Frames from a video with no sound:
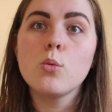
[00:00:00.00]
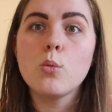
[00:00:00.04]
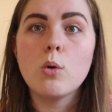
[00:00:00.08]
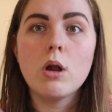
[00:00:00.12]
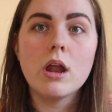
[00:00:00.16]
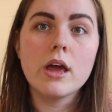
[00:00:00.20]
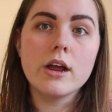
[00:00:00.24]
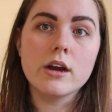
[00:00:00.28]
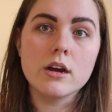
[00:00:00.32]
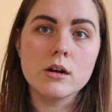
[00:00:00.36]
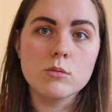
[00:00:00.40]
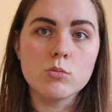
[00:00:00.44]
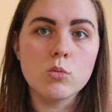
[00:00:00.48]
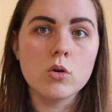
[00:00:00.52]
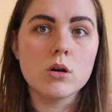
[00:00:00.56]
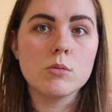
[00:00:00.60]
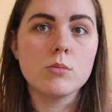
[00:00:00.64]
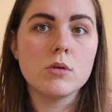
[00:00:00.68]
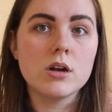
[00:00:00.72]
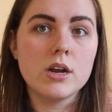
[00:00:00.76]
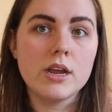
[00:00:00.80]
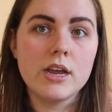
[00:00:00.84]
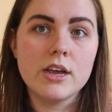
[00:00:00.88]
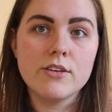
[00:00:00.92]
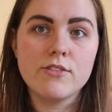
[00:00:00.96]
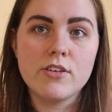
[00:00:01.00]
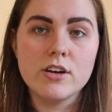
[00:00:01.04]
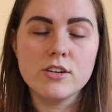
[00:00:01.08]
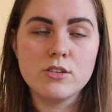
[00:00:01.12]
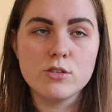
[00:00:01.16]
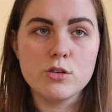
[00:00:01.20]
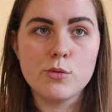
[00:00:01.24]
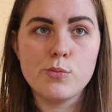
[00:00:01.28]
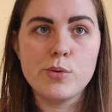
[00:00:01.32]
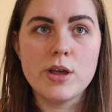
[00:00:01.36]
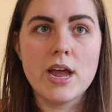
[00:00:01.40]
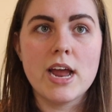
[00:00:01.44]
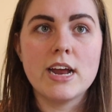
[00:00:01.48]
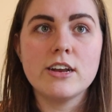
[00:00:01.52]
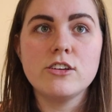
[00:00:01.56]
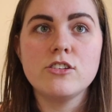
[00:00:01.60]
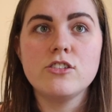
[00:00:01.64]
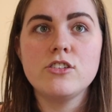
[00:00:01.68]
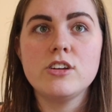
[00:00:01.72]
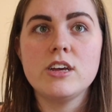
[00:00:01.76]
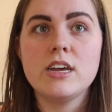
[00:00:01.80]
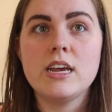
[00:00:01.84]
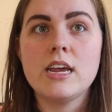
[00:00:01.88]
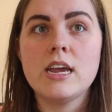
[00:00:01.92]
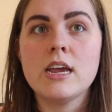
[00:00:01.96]
Will I earn more money if I do a
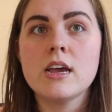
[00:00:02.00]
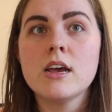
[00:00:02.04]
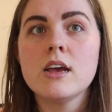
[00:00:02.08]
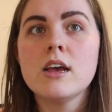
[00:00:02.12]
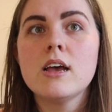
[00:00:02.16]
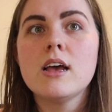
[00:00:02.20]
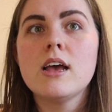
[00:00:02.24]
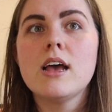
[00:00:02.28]
PhD?